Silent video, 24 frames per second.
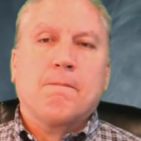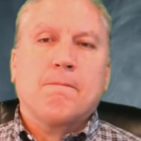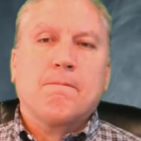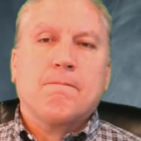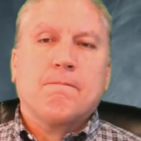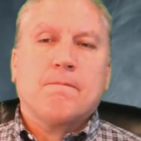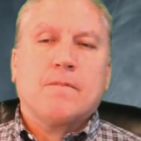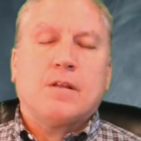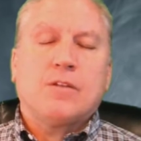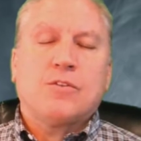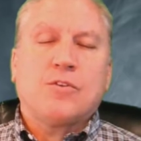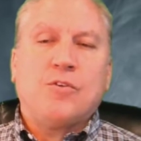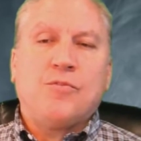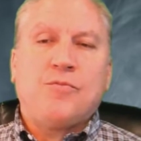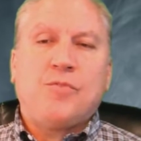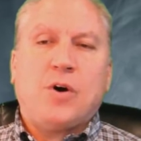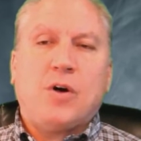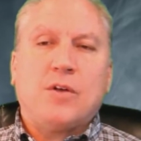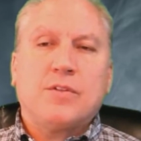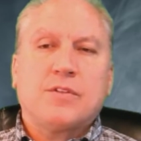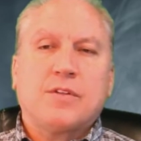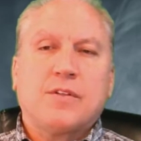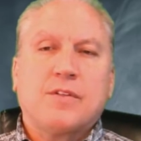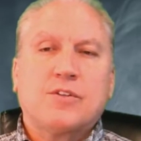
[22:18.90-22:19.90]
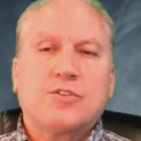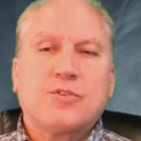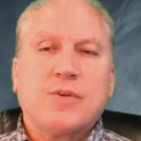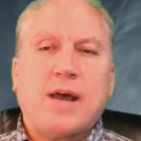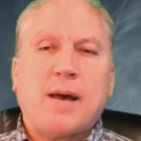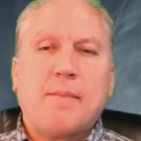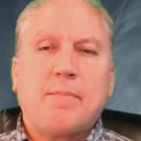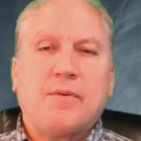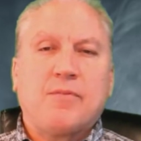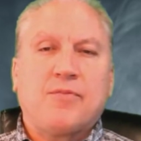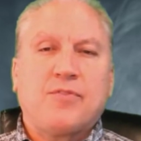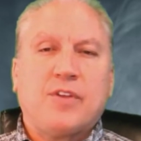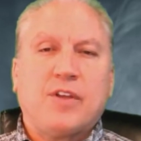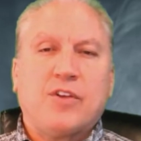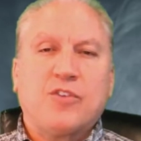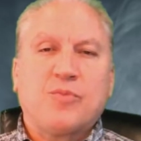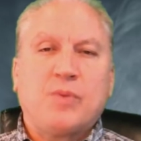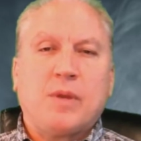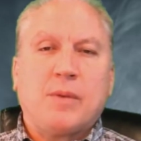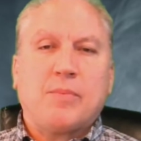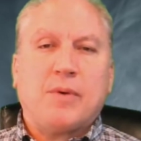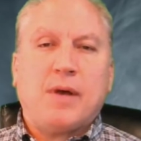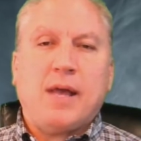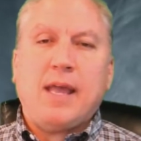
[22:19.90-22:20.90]
Don't fall into the trap of
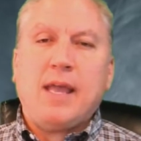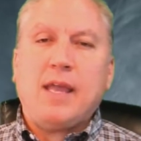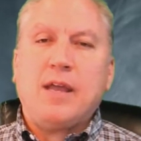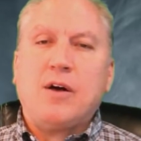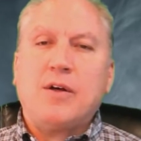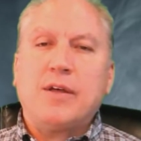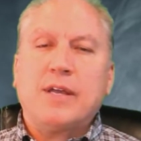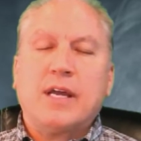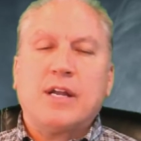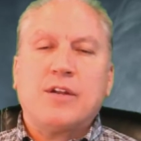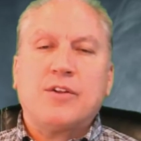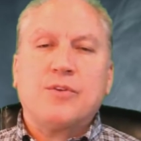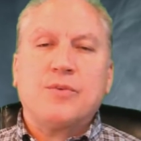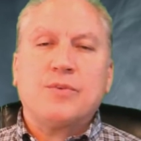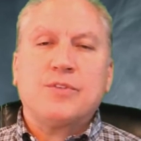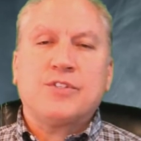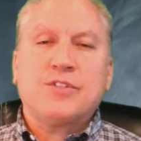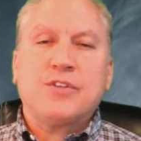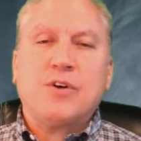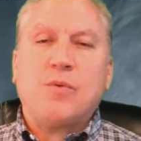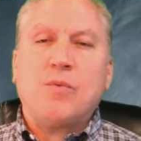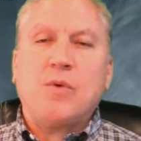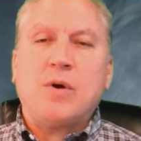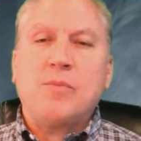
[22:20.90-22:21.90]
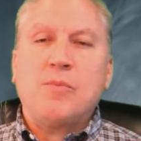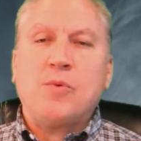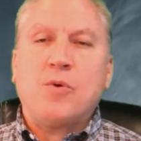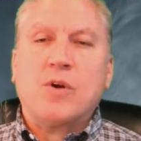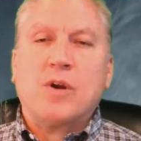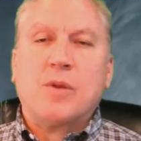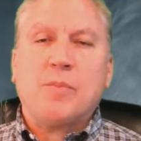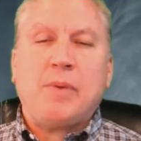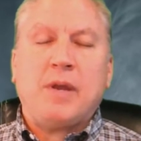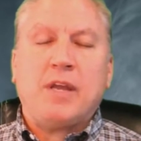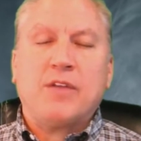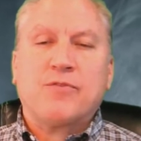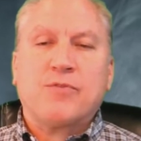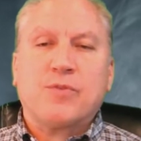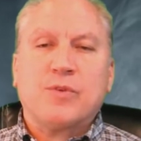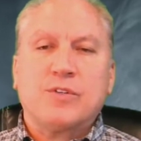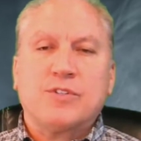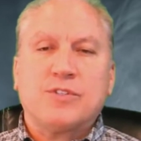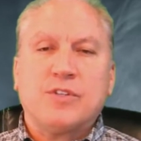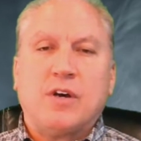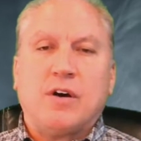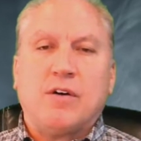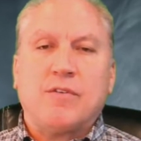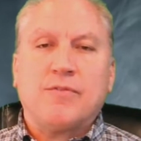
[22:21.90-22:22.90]
salespeople. Hey, all you got to do is sell one more and it pays for
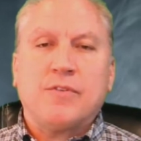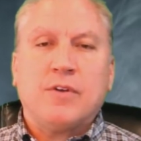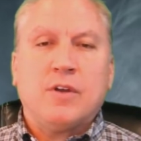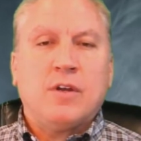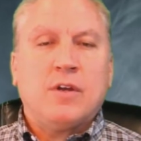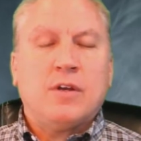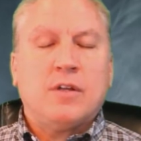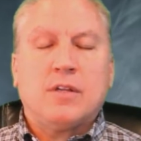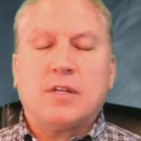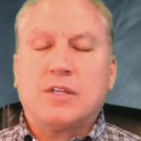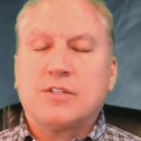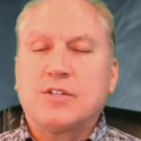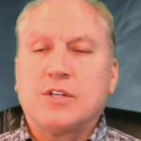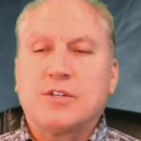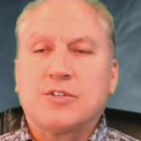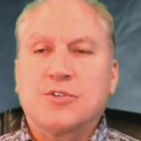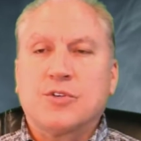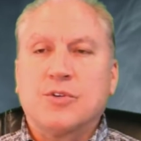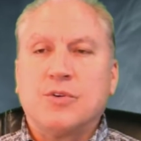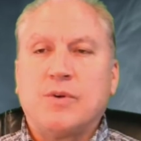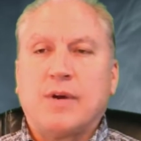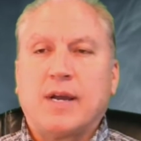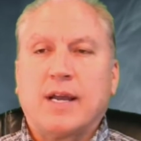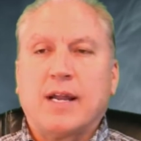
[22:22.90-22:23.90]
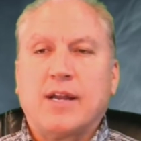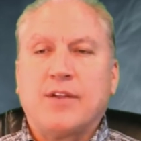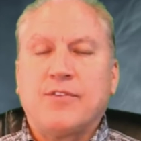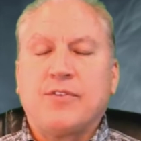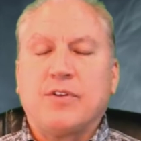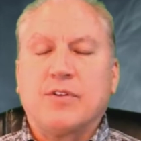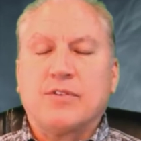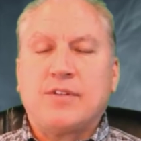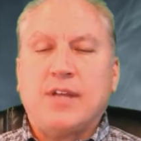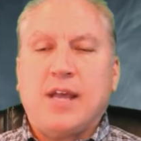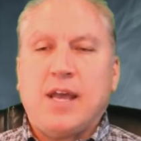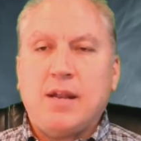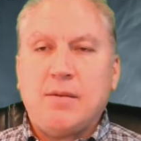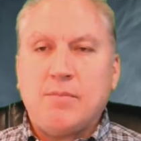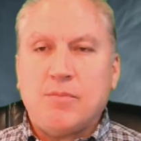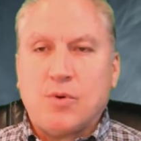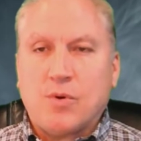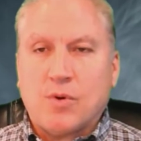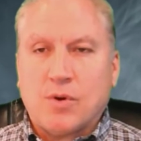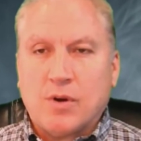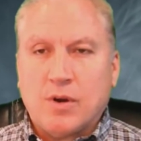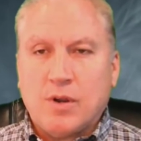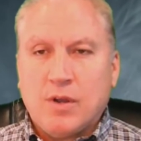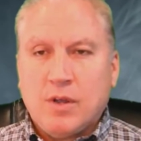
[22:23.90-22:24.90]
itself. That's not true. I got to sell 10
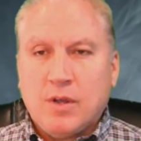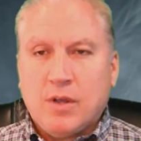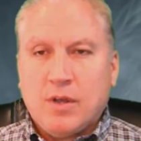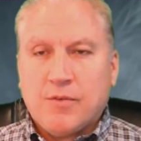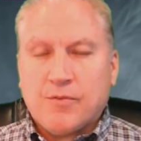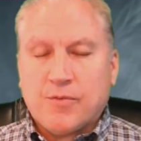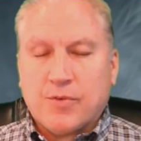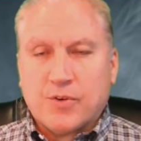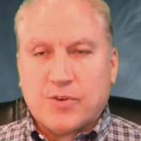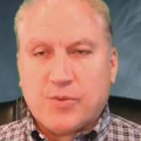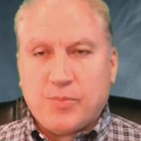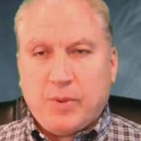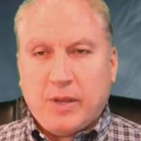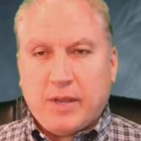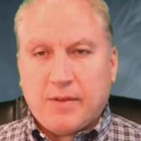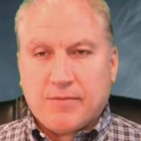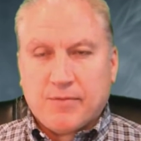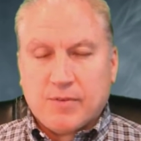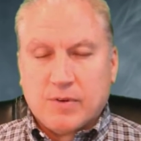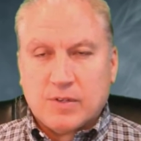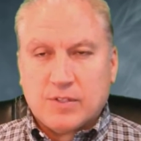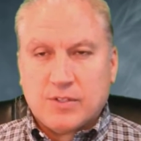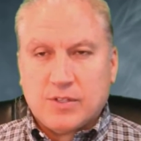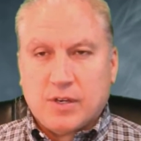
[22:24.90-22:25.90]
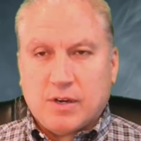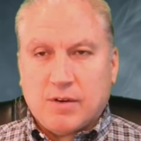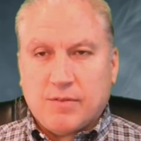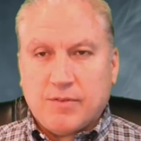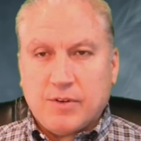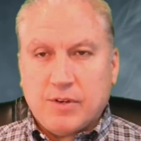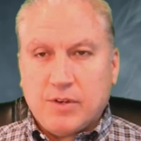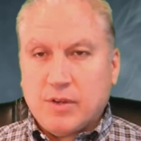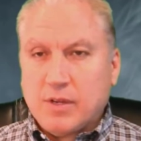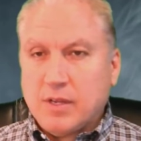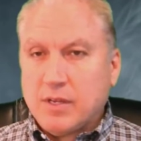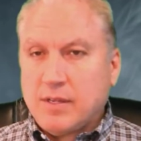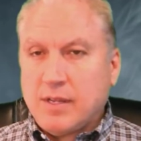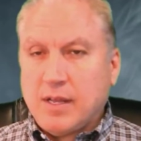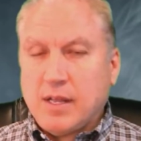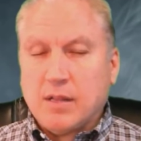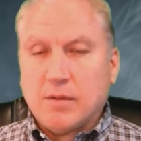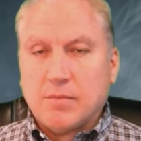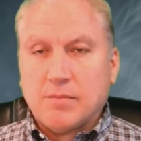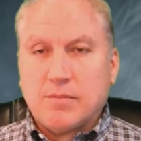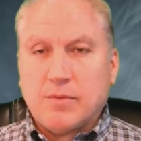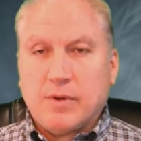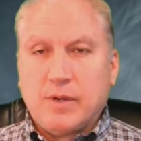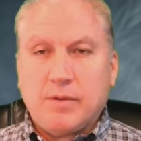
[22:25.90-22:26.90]
more for it to pay for itself. And you can tell
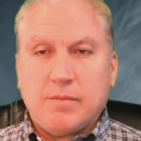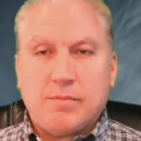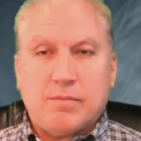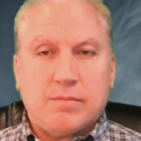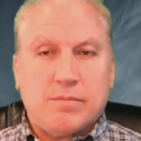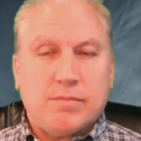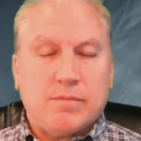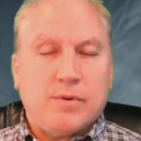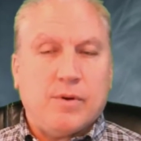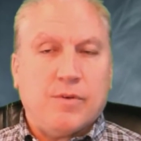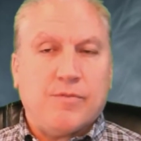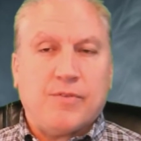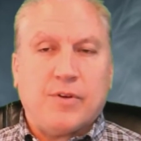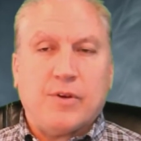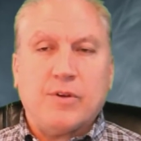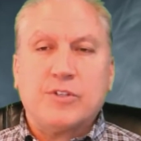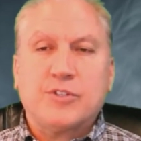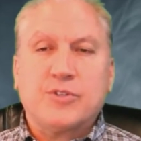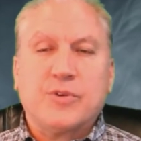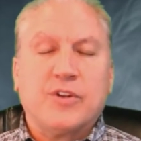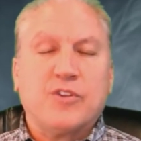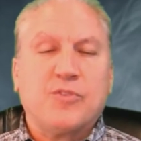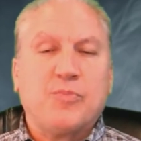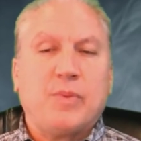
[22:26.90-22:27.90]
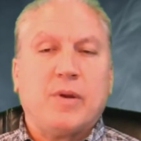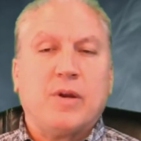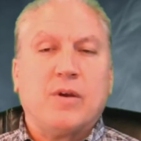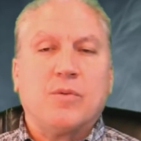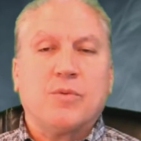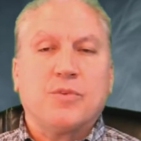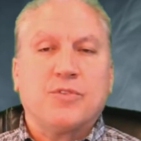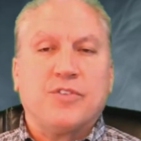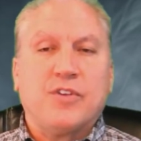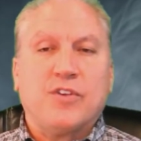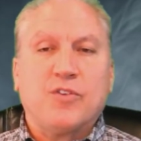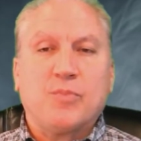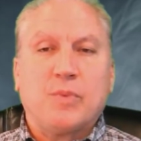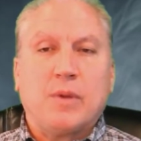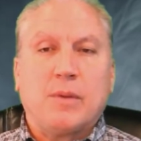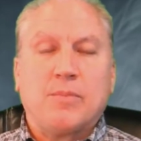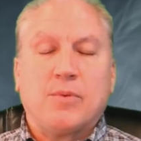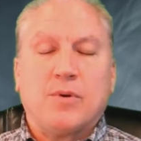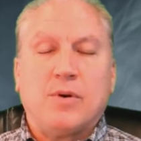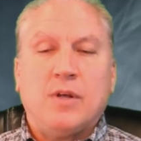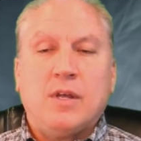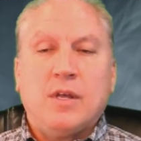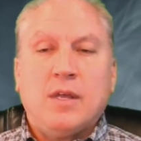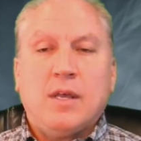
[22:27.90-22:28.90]
them. We're very transparent with
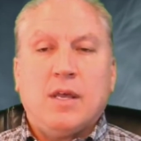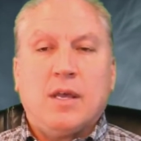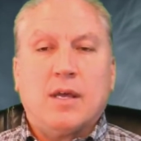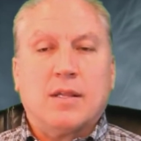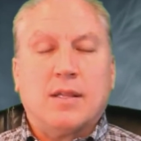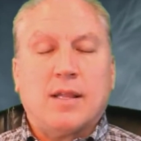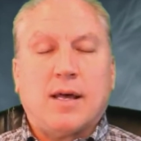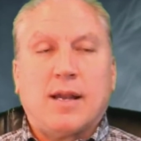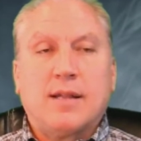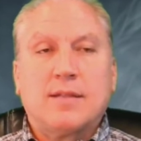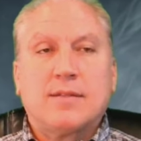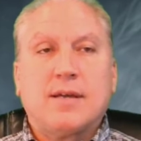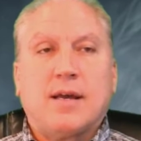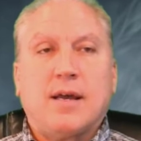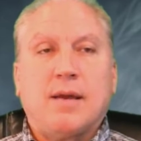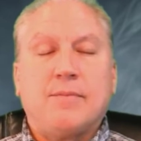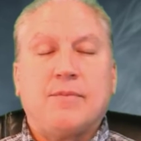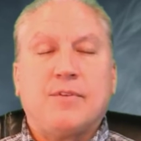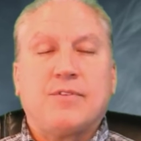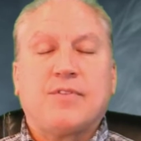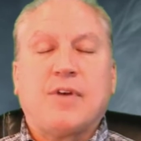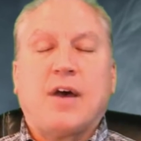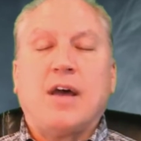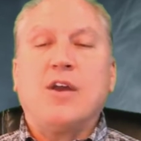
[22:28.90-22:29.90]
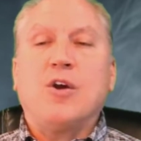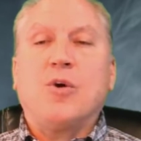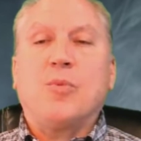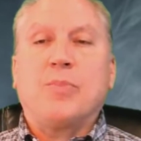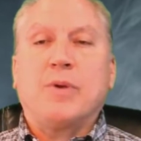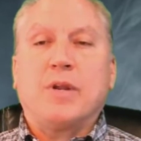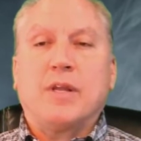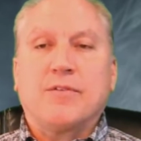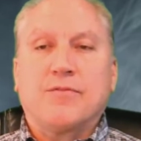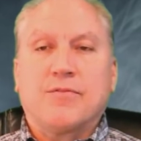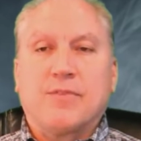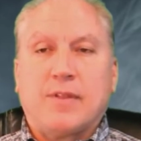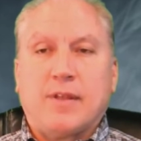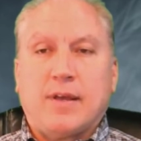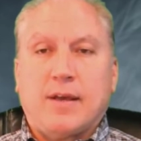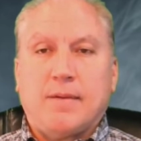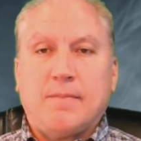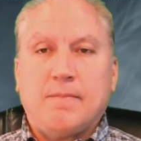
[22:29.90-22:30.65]
salespeople, and a lot of times it's eye-opening for them.